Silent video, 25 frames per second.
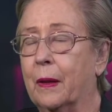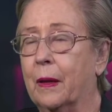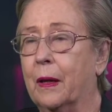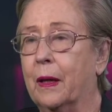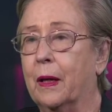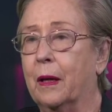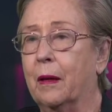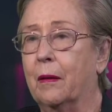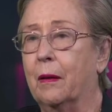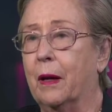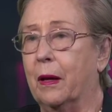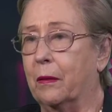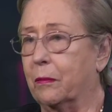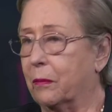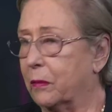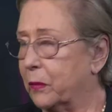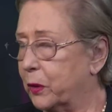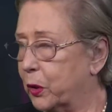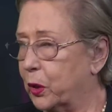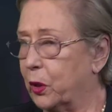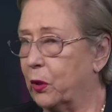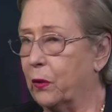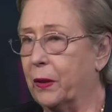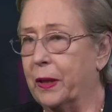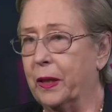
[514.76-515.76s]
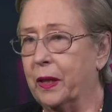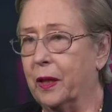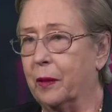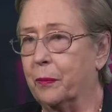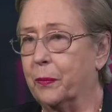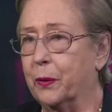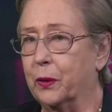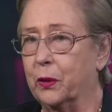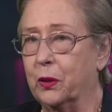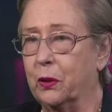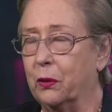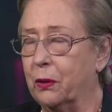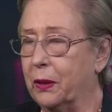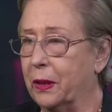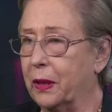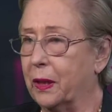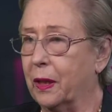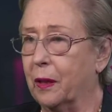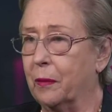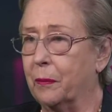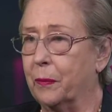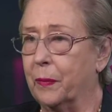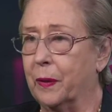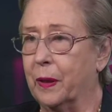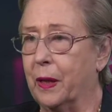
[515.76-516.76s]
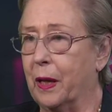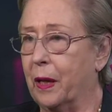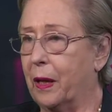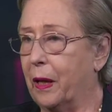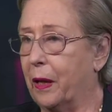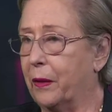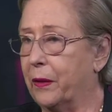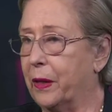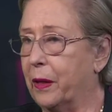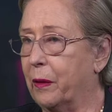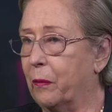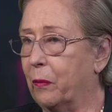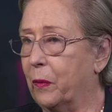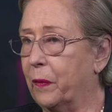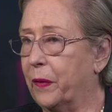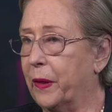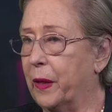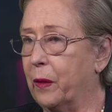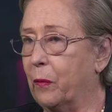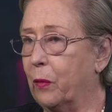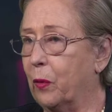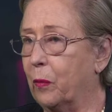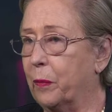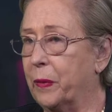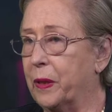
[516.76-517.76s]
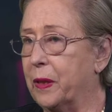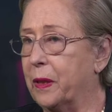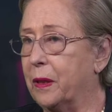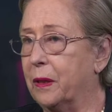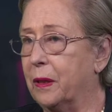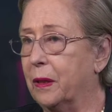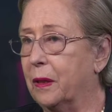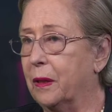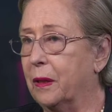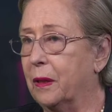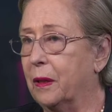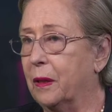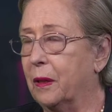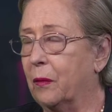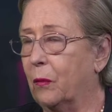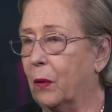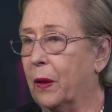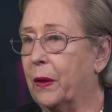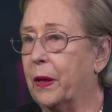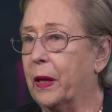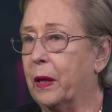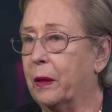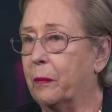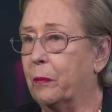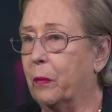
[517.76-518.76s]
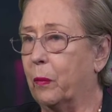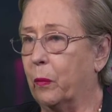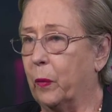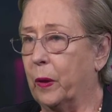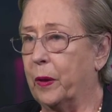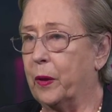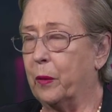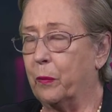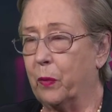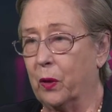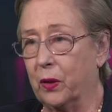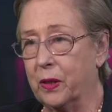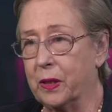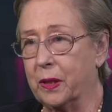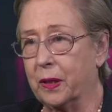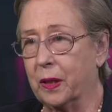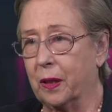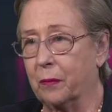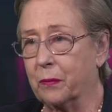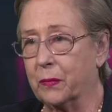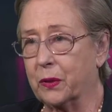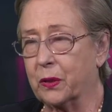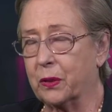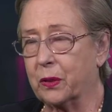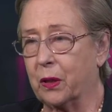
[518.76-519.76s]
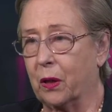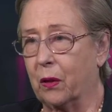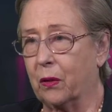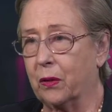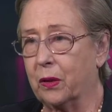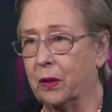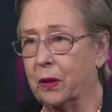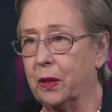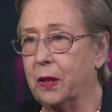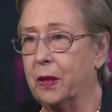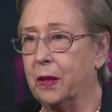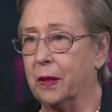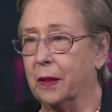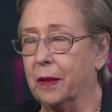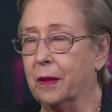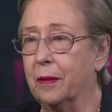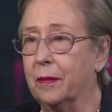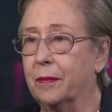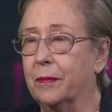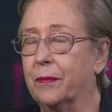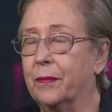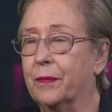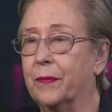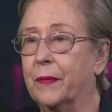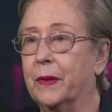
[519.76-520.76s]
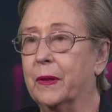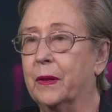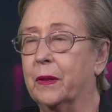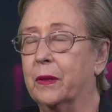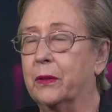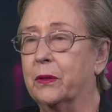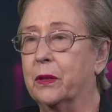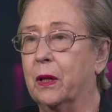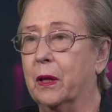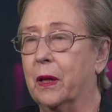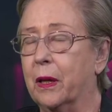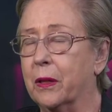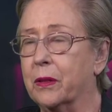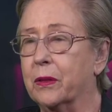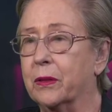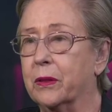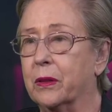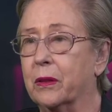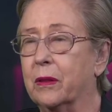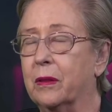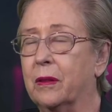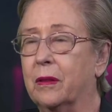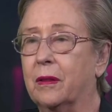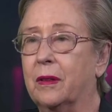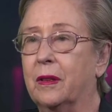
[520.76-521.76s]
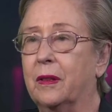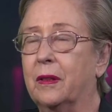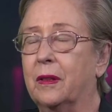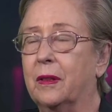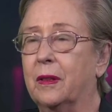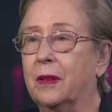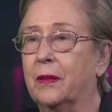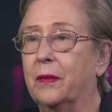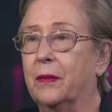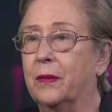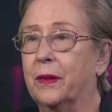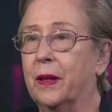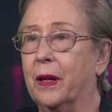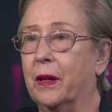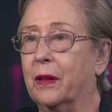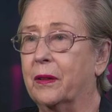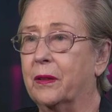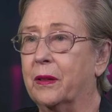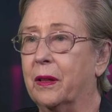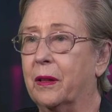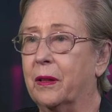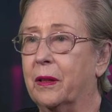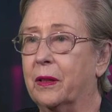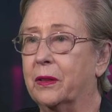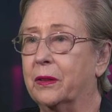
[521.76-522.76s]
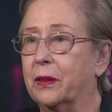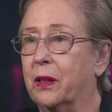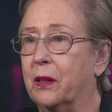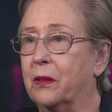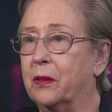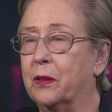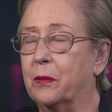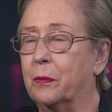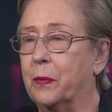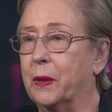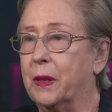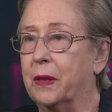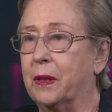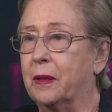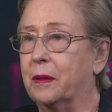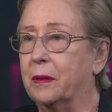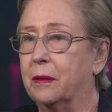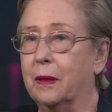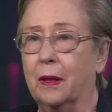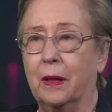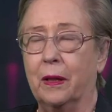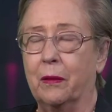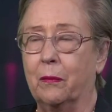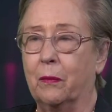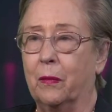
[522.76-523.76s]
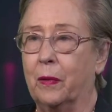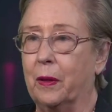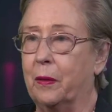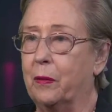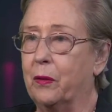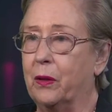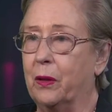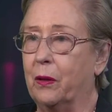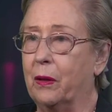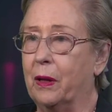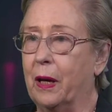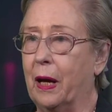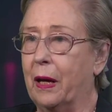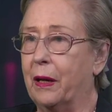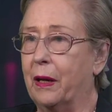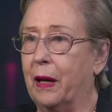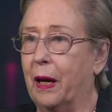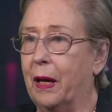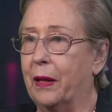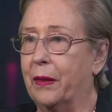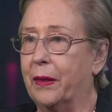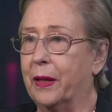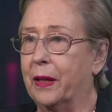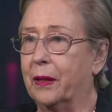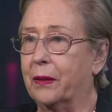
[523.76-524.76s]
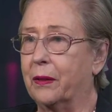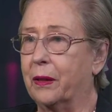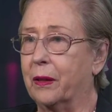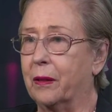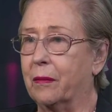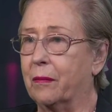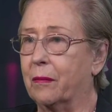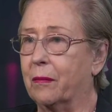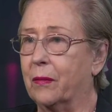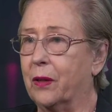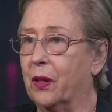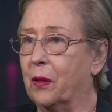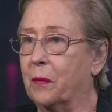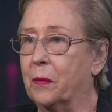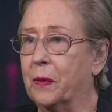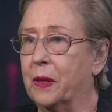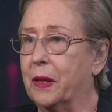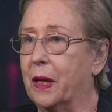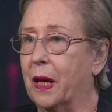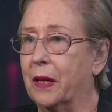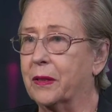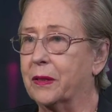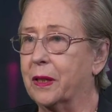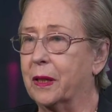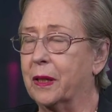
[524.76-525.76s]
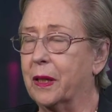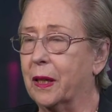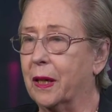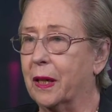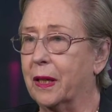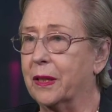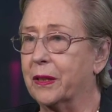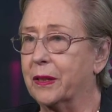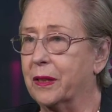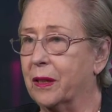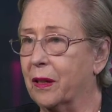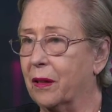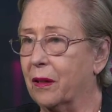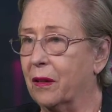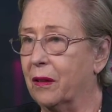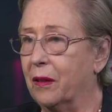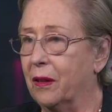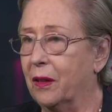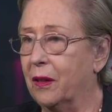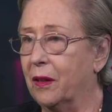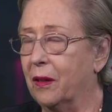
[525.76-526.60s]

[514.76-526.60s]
uh, queuing up and queuing up. And, and they, they will be, when, they, when the body comes down here, to London. Now, it's going to be, uh, you know, I, I, think that nobody has any idea